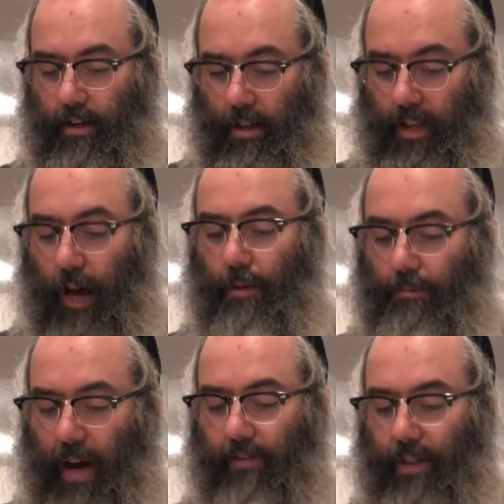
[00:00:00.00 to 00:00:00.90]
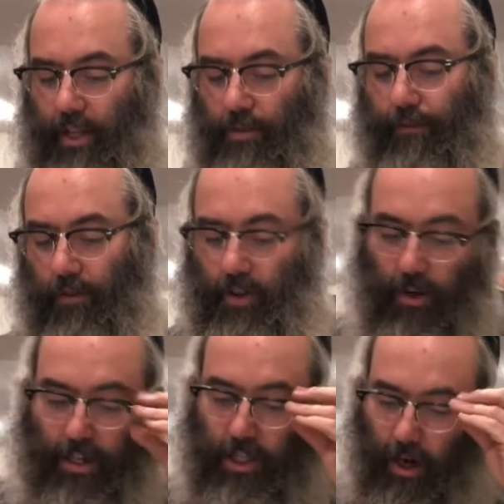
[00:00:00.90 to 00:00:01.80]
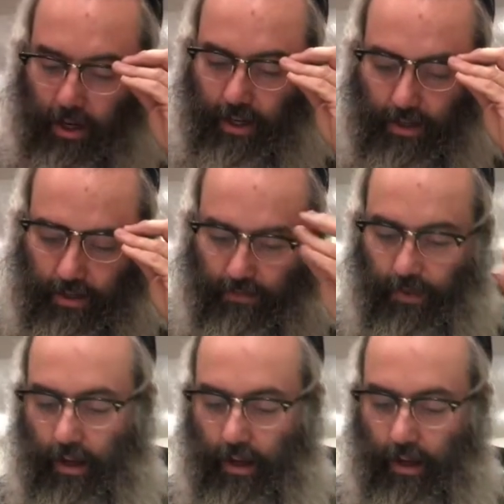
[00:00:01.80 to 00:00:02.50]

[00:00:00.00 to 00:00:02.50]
The Talmud Bavli is referred to as darkness.